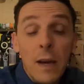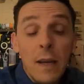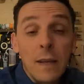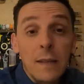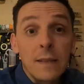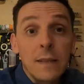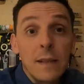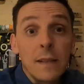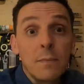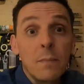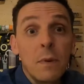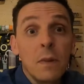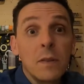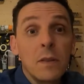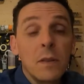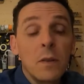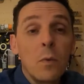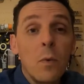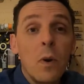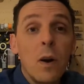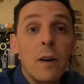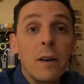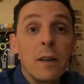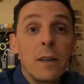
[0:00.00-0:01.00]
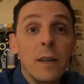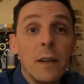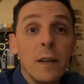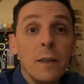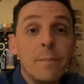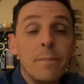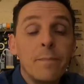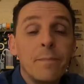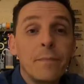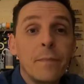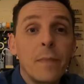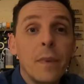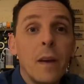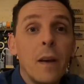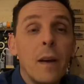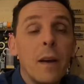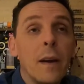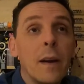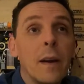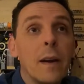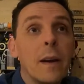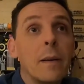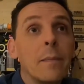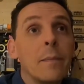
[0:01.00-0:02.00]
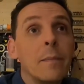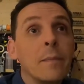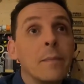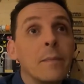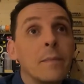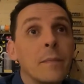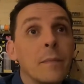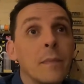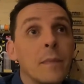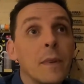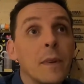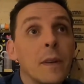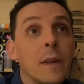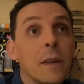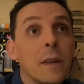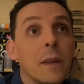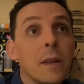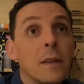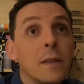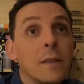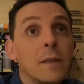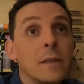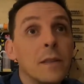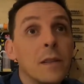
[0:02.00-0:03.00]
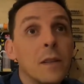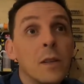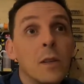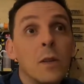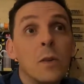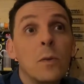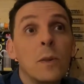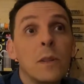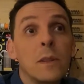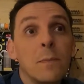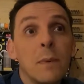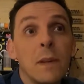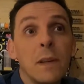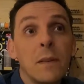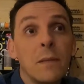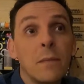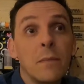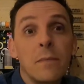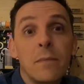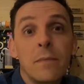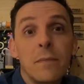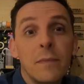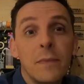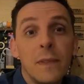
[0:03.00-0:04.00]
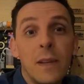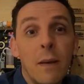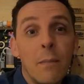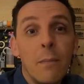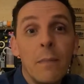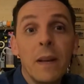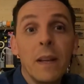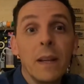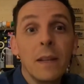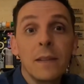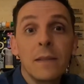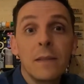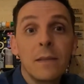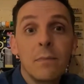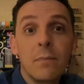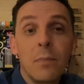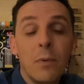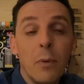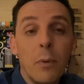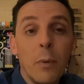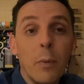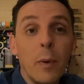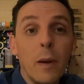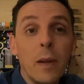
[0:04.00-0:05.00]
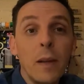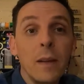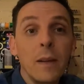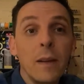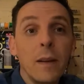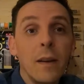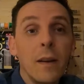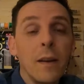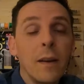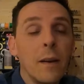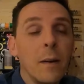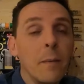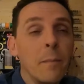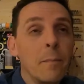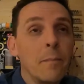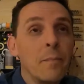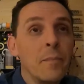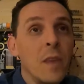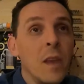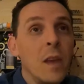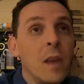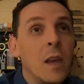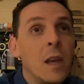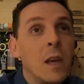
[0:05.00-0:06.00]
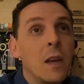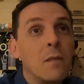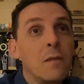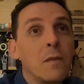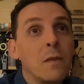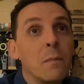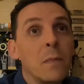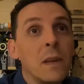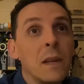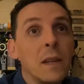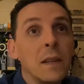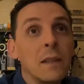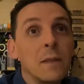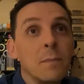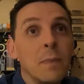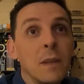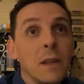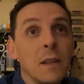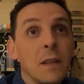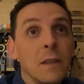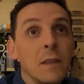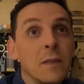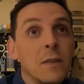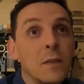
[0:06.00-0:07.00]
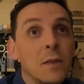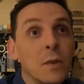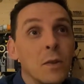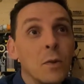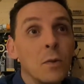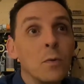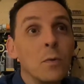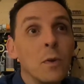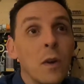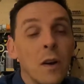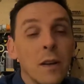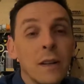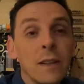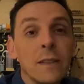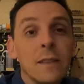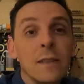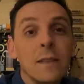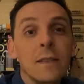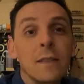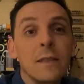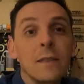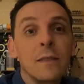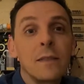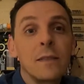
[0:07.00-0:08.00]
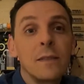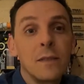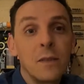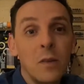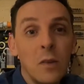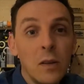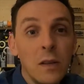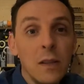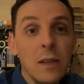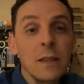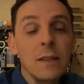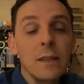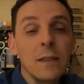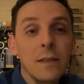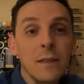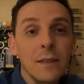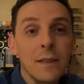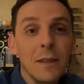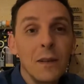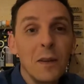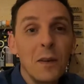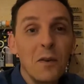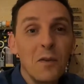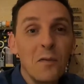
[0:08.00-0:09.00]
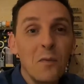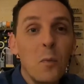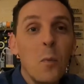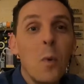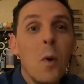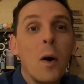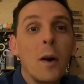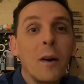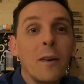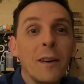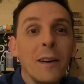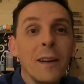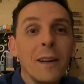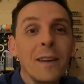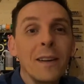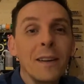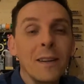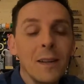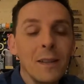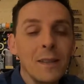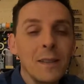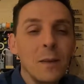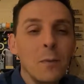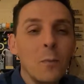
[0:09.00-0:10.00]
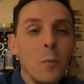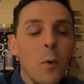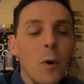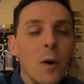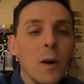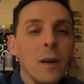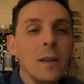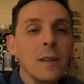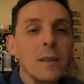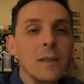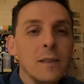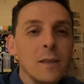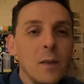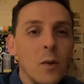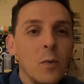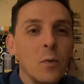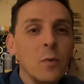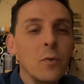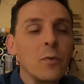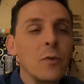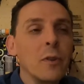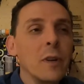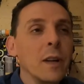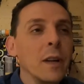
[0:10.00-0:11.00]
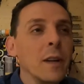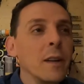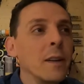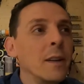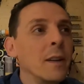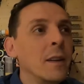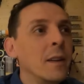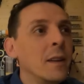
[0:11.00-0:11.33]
so that's most of the wiring done. To you, it's been 10 minutes probably. For me, it's been 2 nights solid of wiring, cutting wires, soldering,